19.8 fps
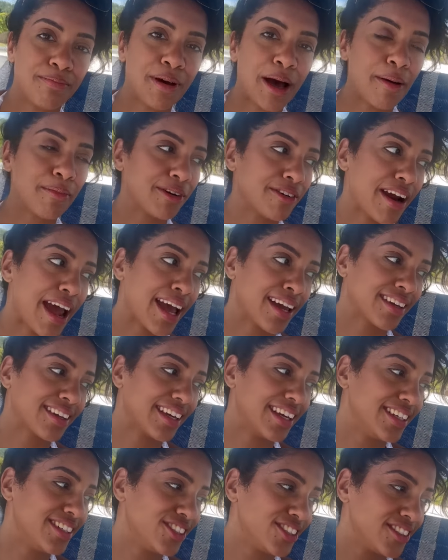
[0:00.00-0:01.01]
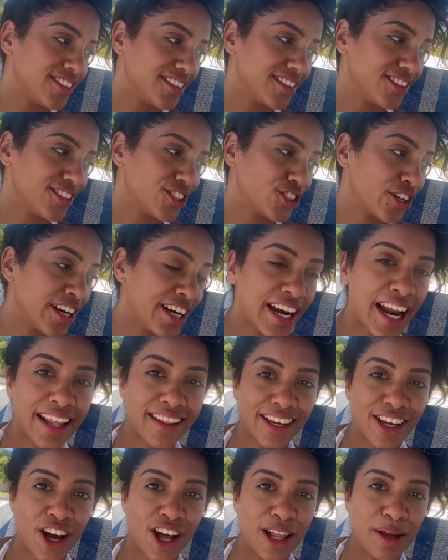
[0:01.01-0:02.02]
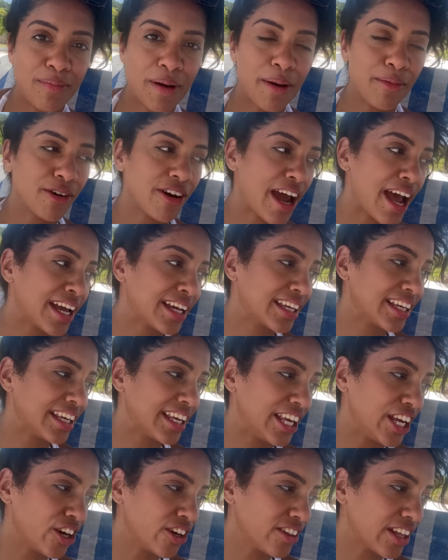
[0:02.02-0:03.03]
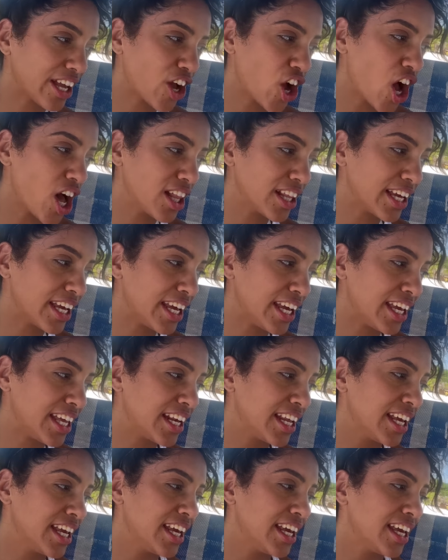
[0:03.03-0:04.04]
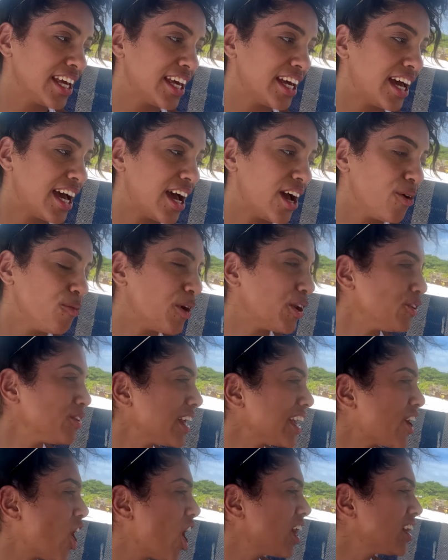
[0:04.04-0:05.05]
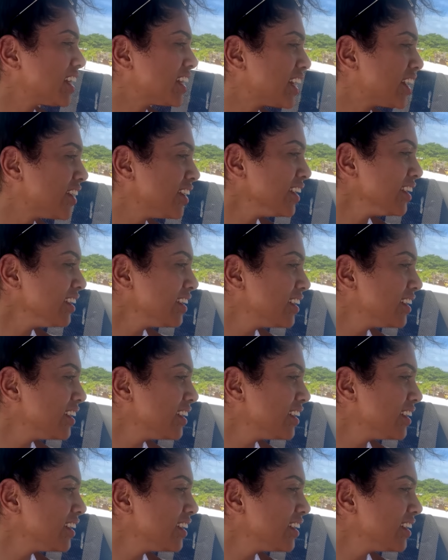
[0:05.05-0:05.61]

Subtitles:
Pomerac. In Trinidad they call it Pomerac. Here they call it... What do they call it here?